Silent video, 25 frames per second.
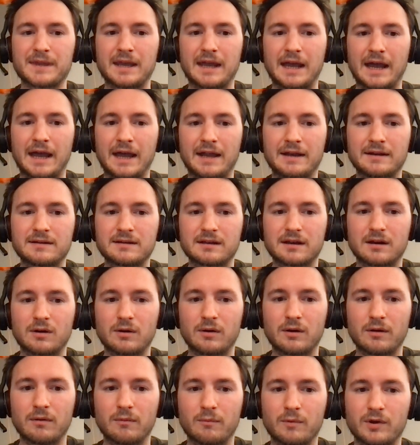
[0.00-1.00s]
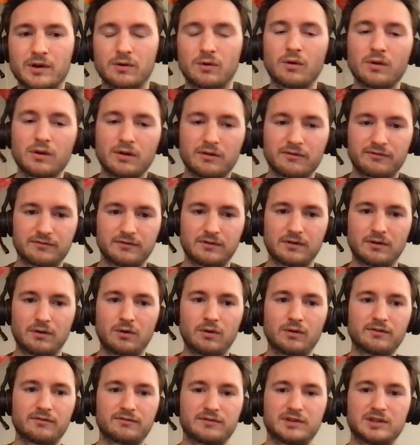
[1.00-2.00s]
And with all
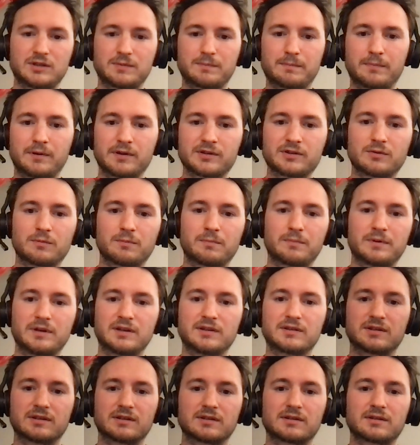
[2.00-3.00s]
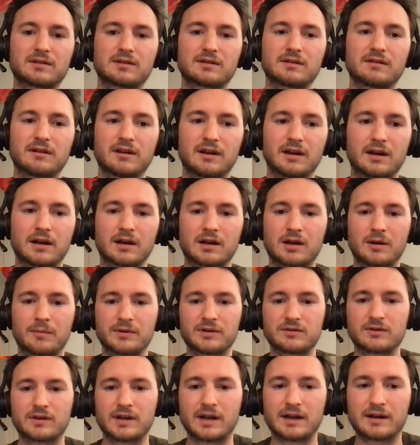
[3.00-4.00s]
of these puzzle pieces coming
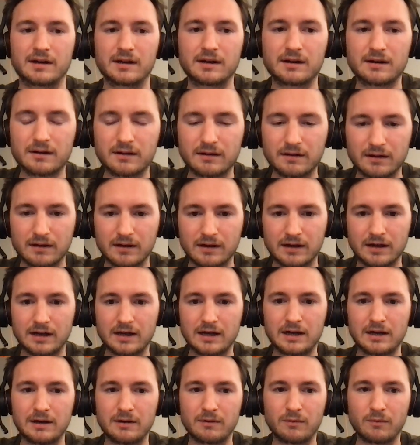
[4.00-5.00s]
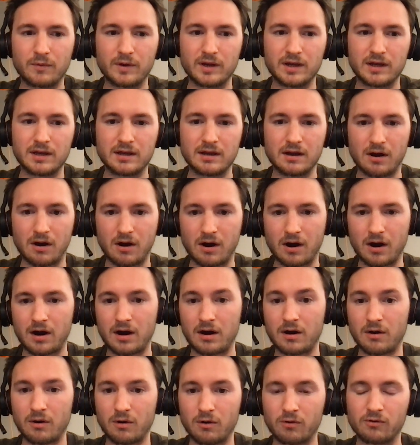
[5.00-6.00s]
together, we
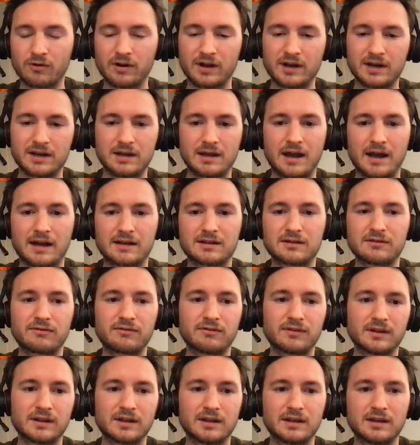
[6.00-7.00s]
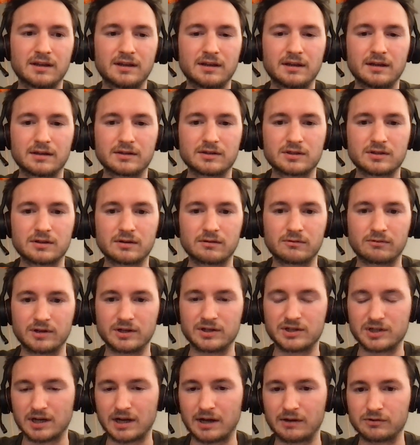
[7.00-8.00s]
are already actively
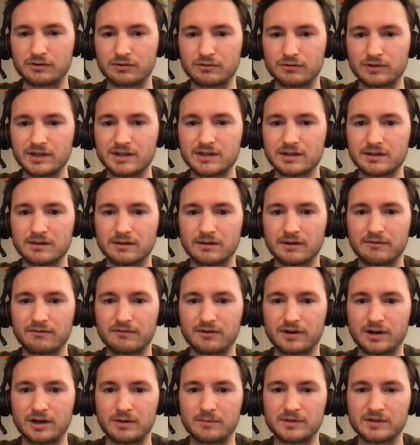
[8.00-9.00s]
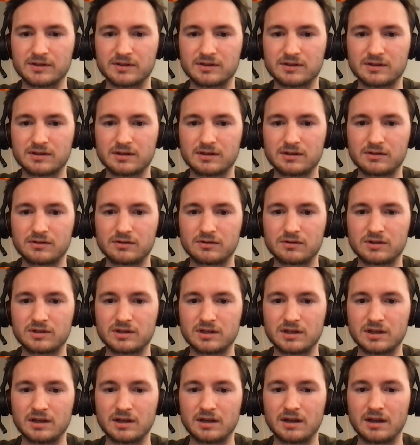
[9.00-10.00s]
reaching out to retail environments to
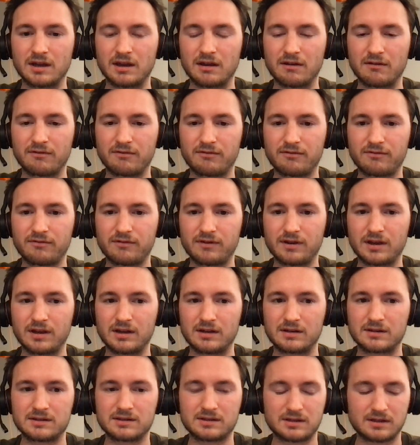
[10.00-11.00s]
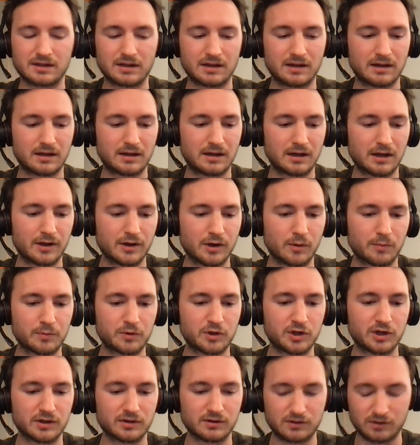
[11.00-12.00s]
see if it's an
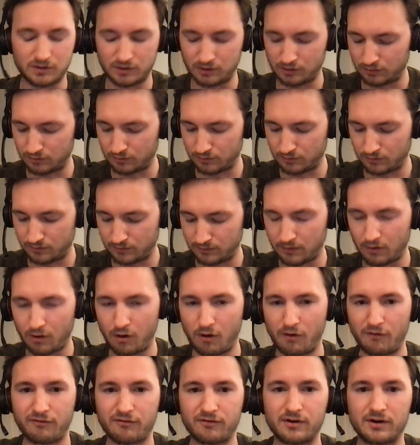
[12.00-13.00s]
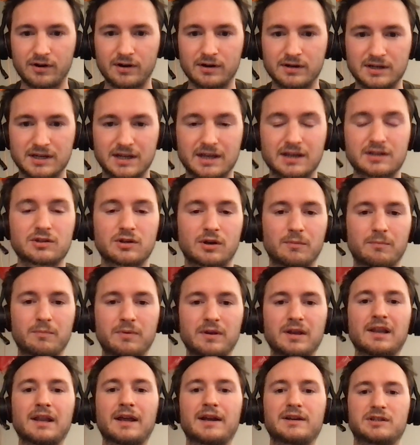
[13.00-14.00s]
option to offer the
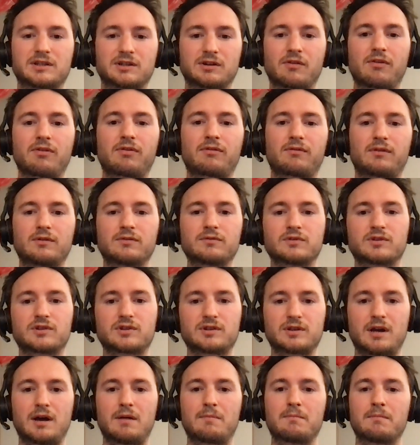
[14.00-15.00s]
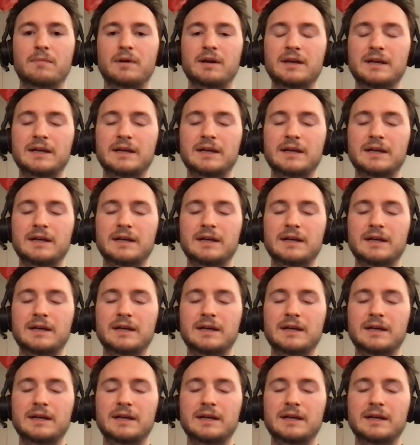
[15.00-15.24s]
XRP ledger through some